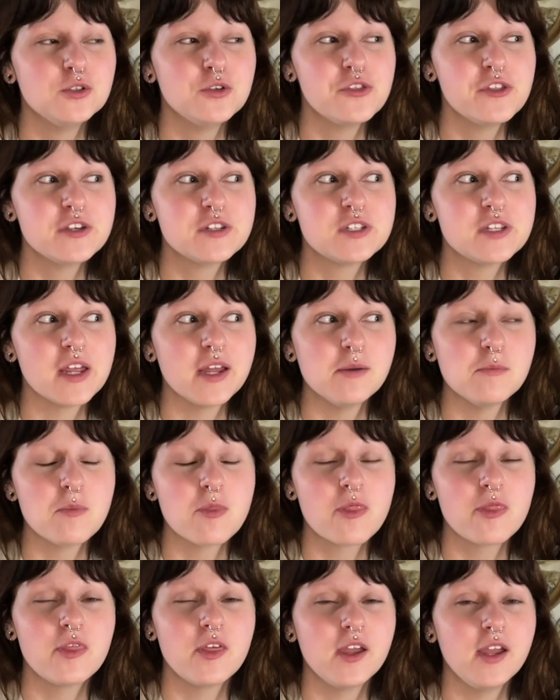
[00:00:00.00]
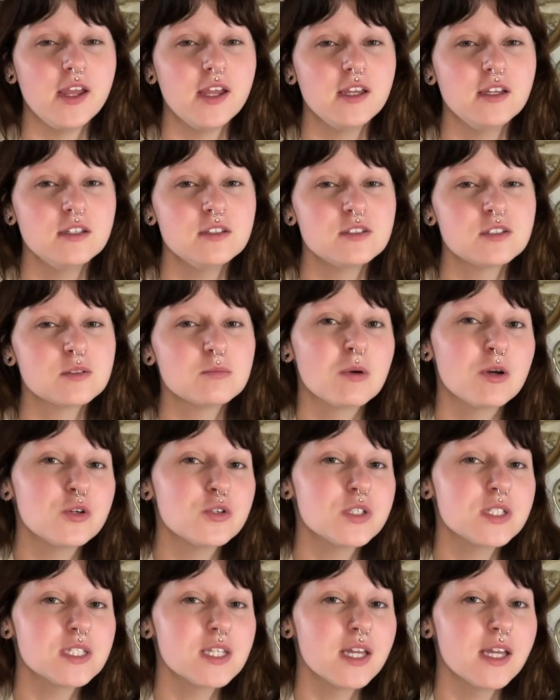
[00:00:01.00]
the same things
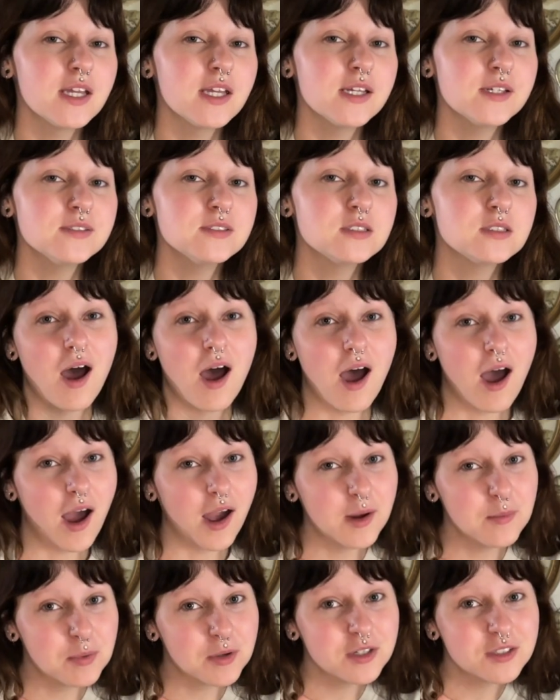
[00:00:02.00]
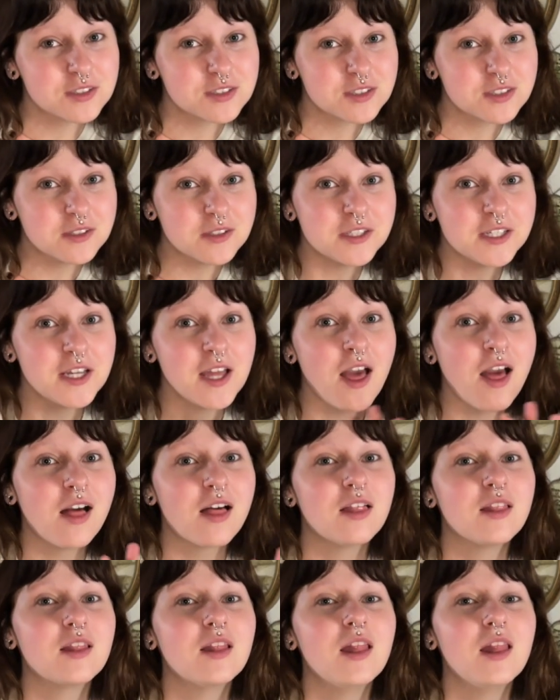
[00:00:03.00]
most days. I personally
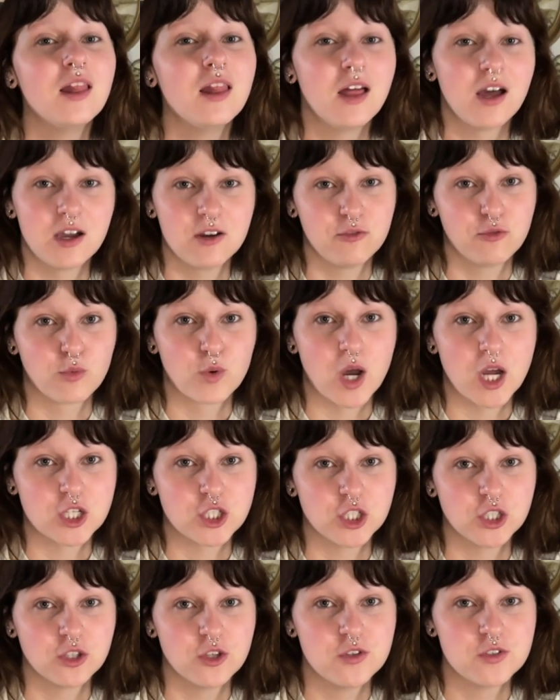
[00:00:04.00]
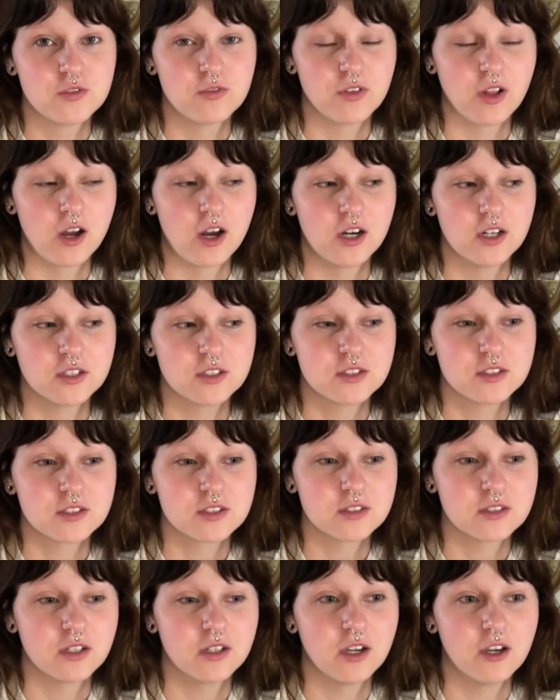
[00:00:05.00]
love watching those vlogs
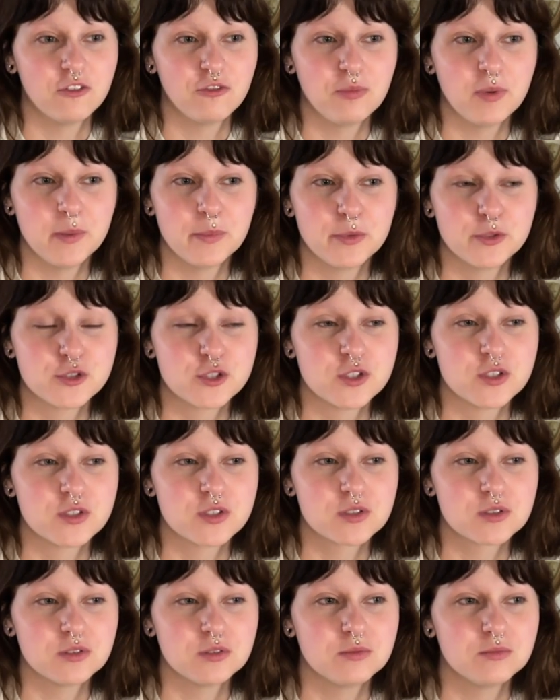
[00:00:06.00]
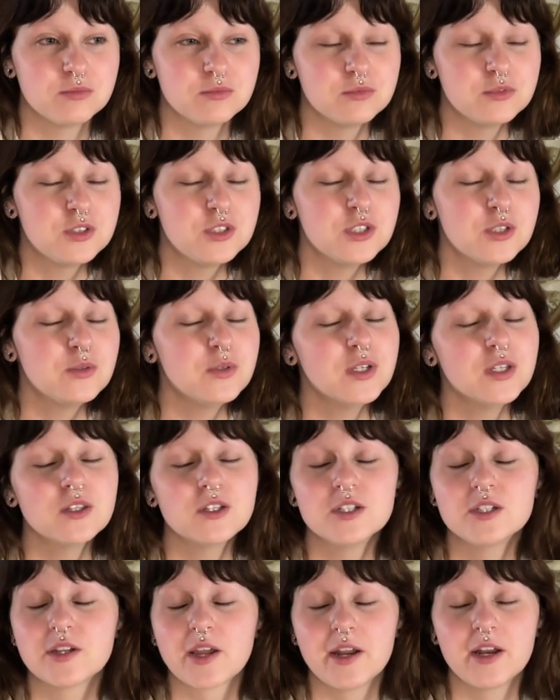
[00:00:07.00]
of people just doing
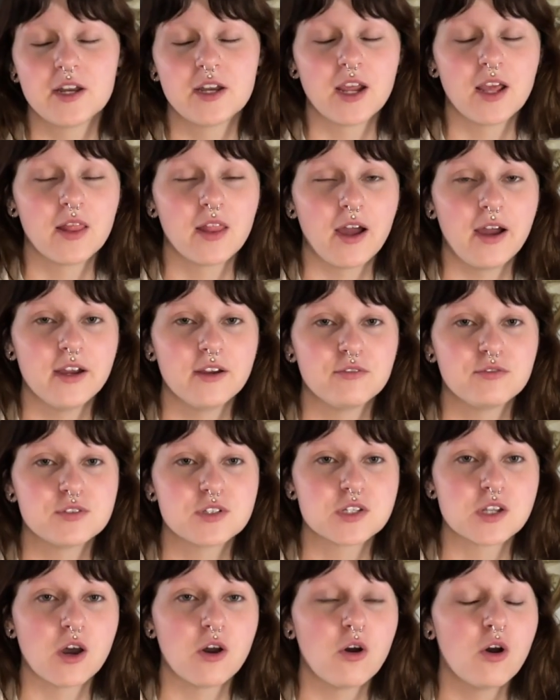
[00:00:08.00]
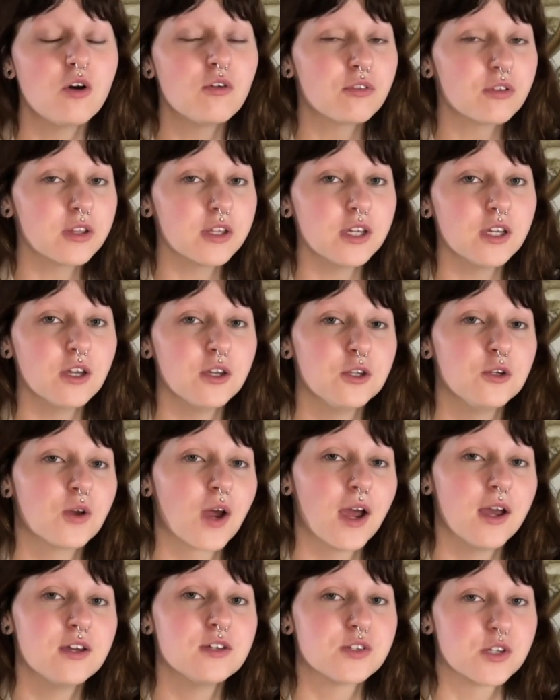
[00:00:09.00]
their day-to-day life. So hopefully you
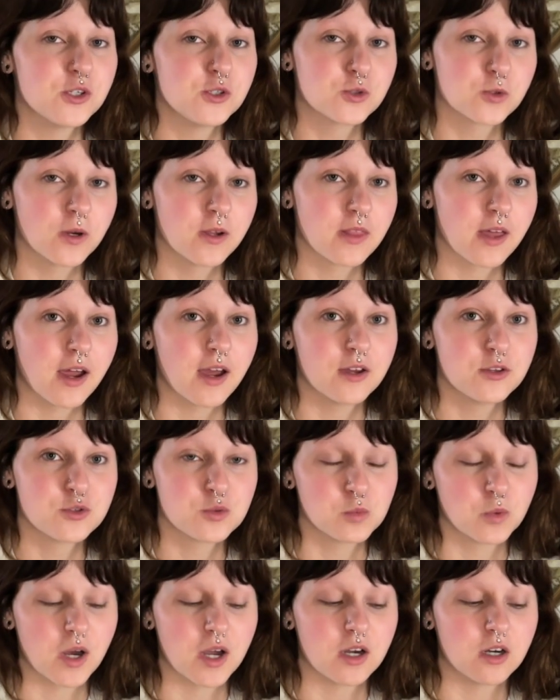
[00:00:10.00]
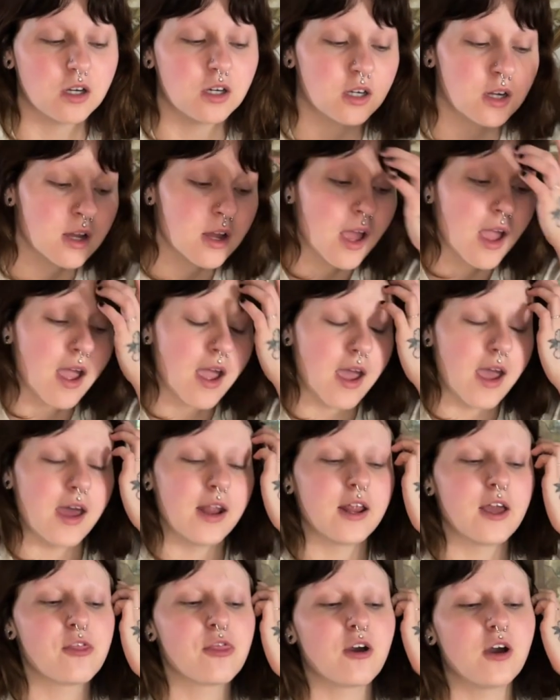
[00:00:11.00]
guys enjoy that as well.
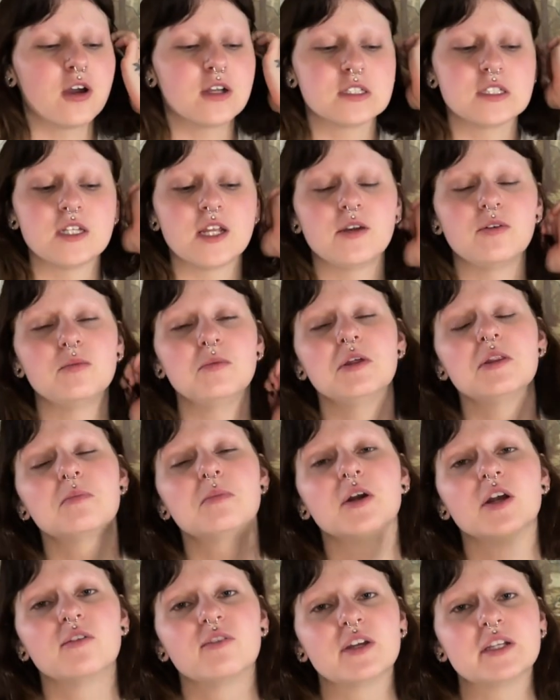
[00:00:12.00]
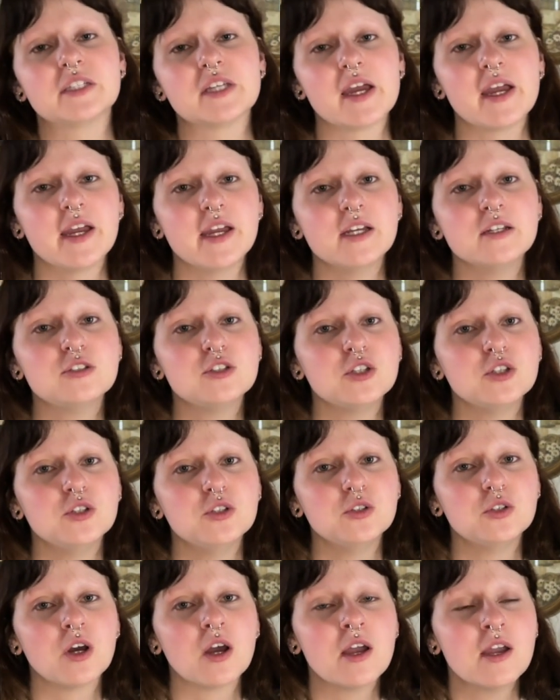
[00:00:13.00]
And I thought today would be the perfect day
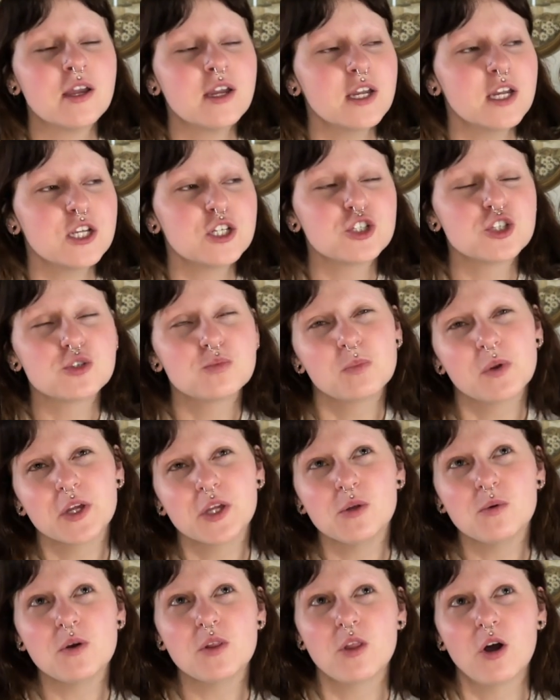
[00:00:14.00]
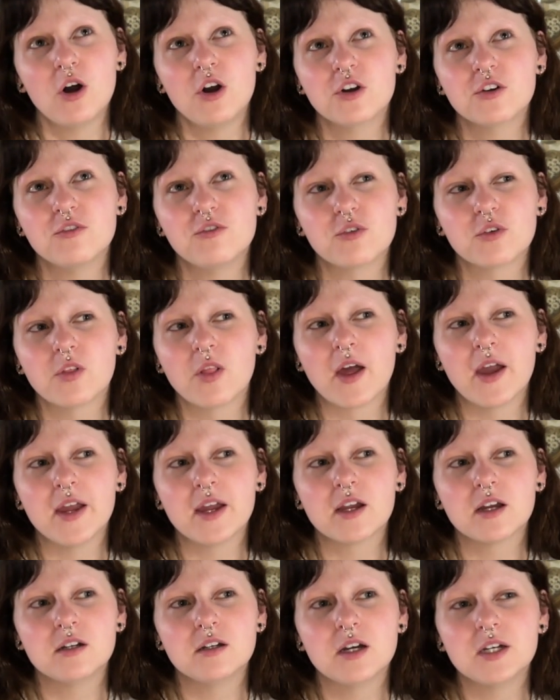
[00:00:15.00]
to just bring you along for
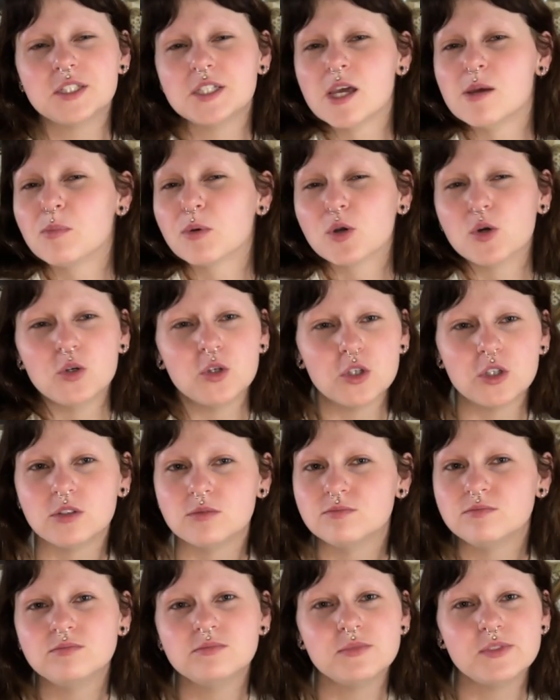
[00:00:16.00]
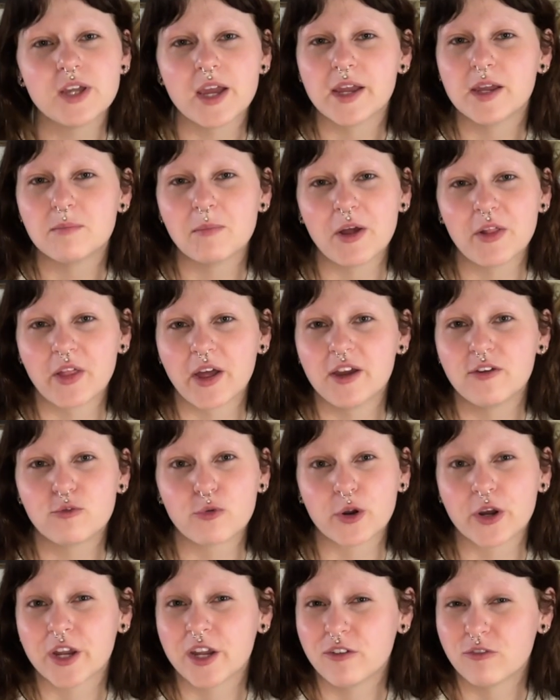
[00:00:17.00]
like a typical day in my life
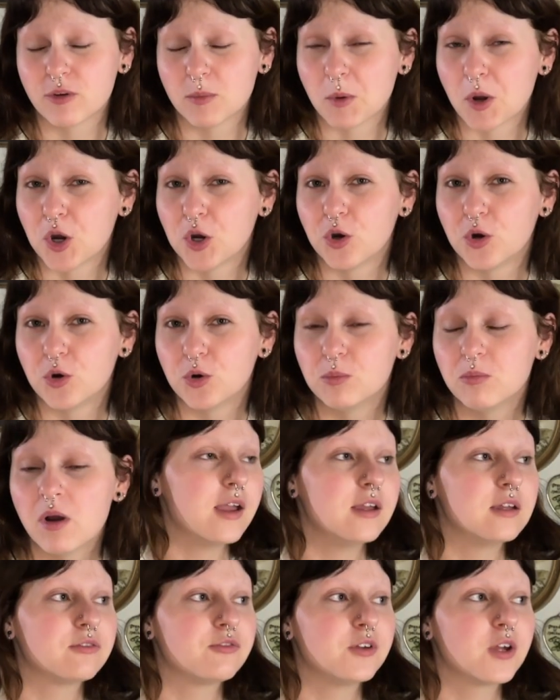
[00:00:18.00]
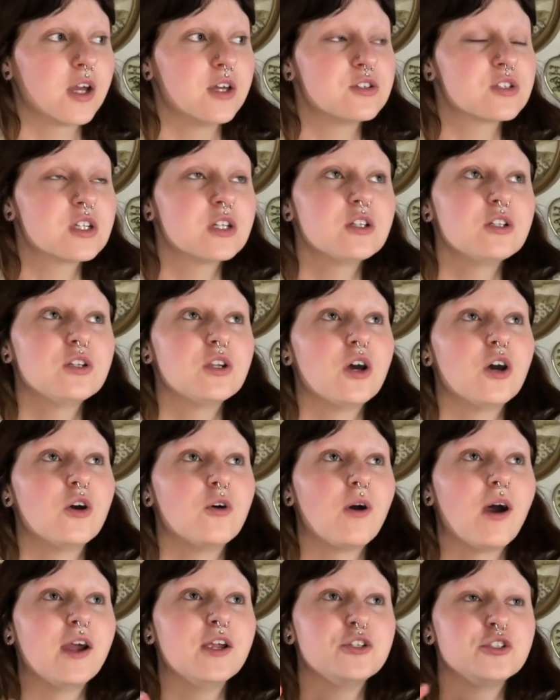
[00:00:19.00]
working from home. If you guys didn't
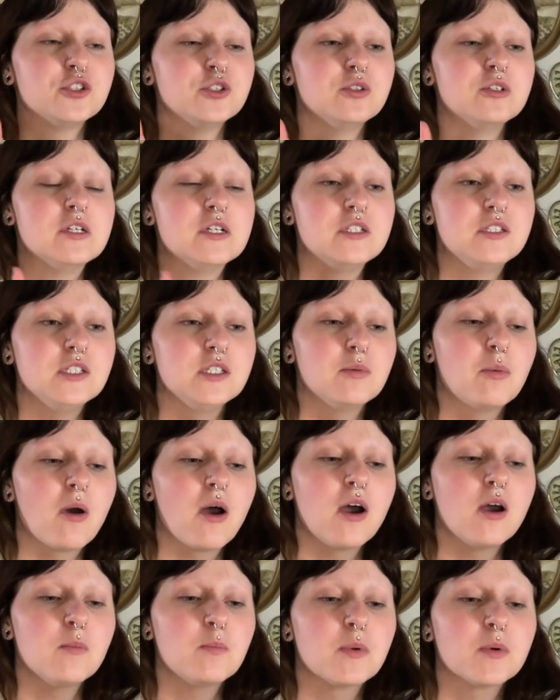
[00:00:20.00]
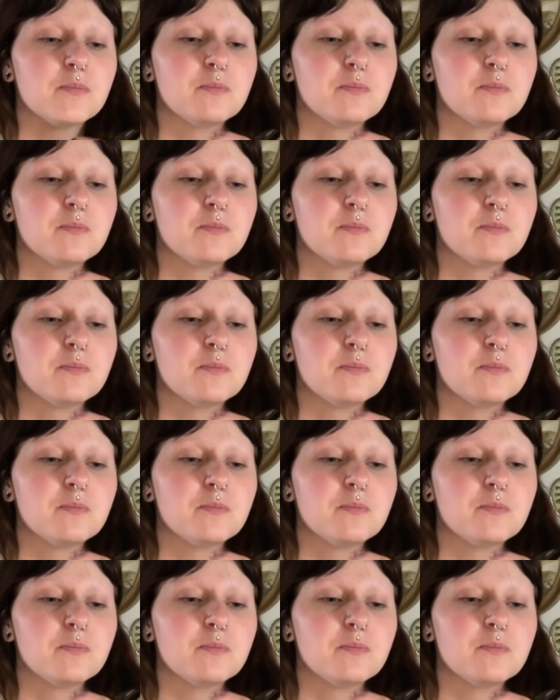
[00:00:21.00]
know, I do DEPOP.